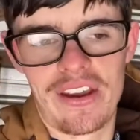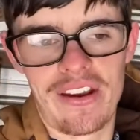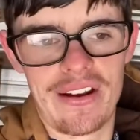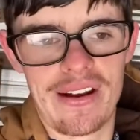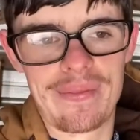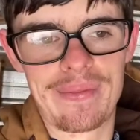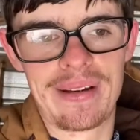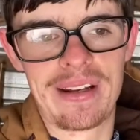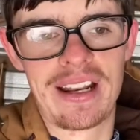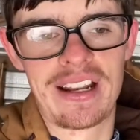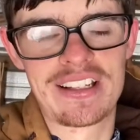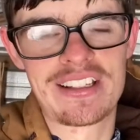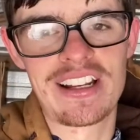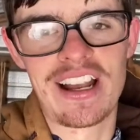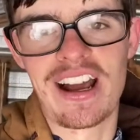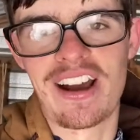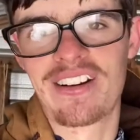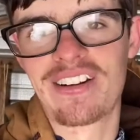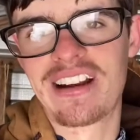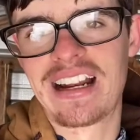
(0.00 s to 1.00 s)
I mean, that's
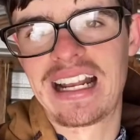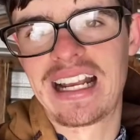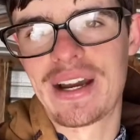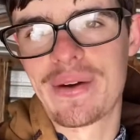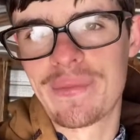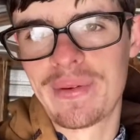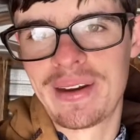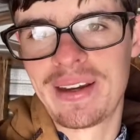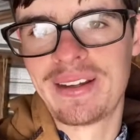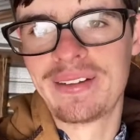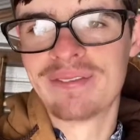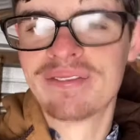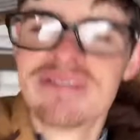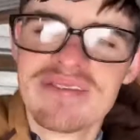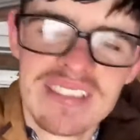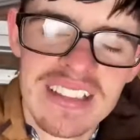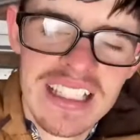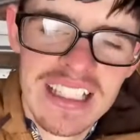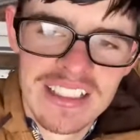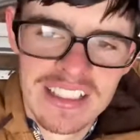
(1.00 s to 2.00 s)
not, I mean,
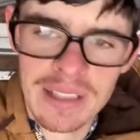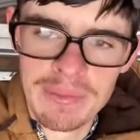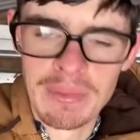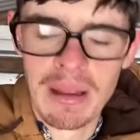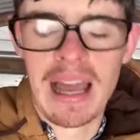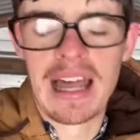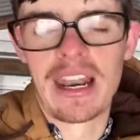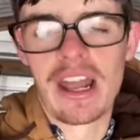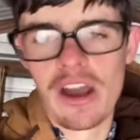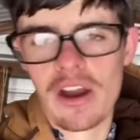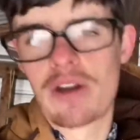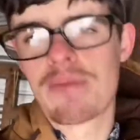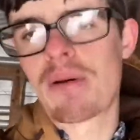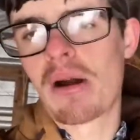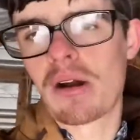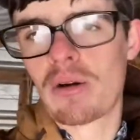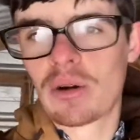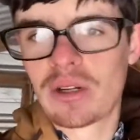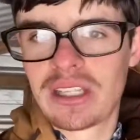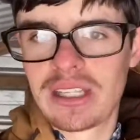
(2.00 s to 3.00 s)
something I know it
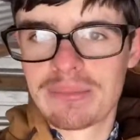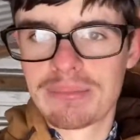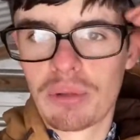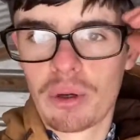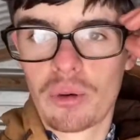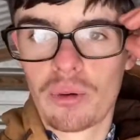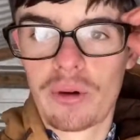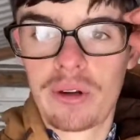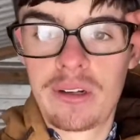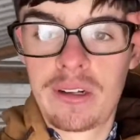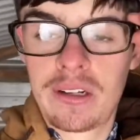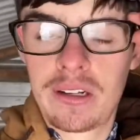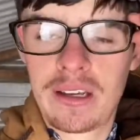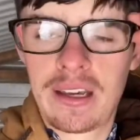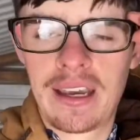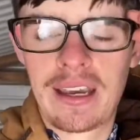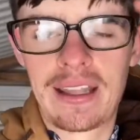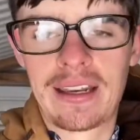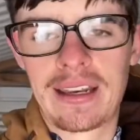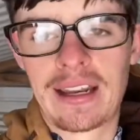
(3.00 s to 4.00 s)
probably would get boring,
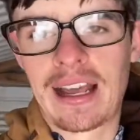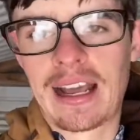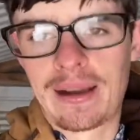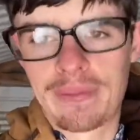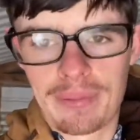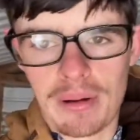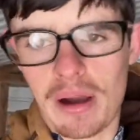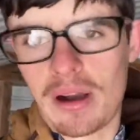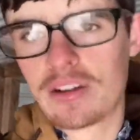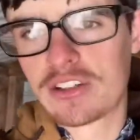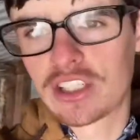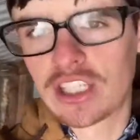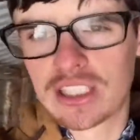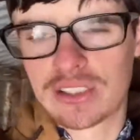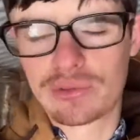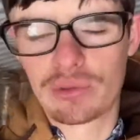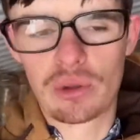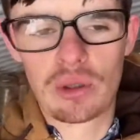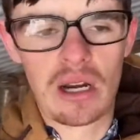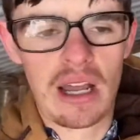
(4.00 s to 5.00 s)
and I apologize
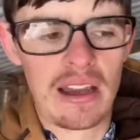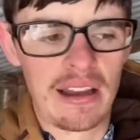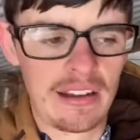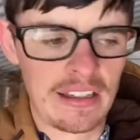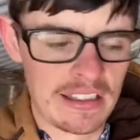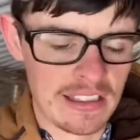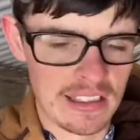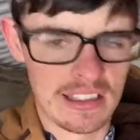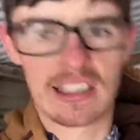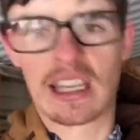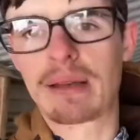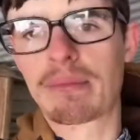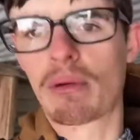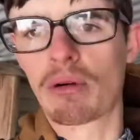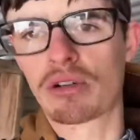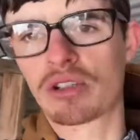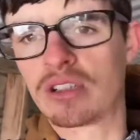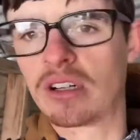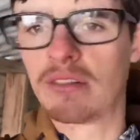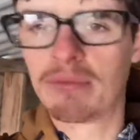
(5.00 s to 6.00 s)
for it. It's the same old
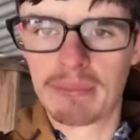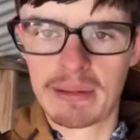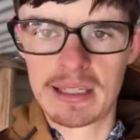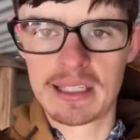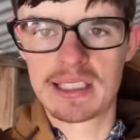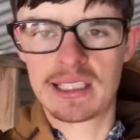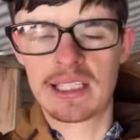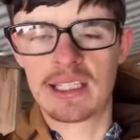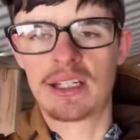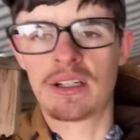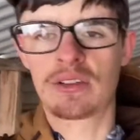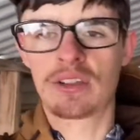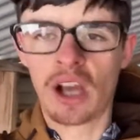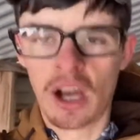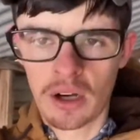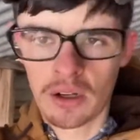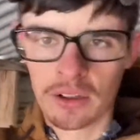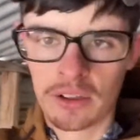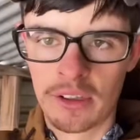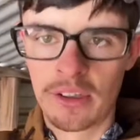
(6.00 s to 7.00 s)
stuff me sitting here
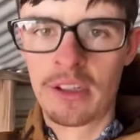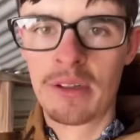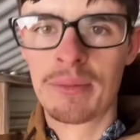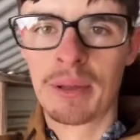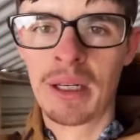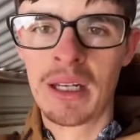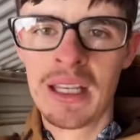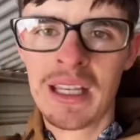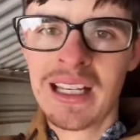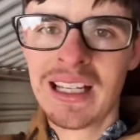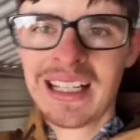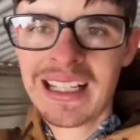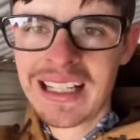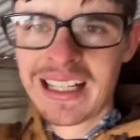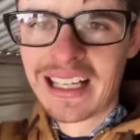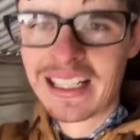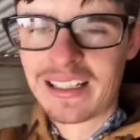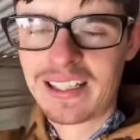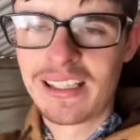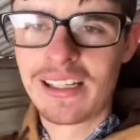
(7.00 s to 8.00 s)
talking to you, but
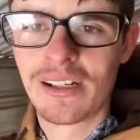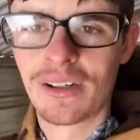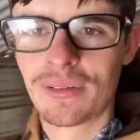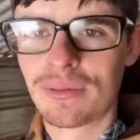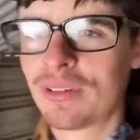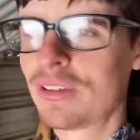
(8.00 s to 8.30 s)
until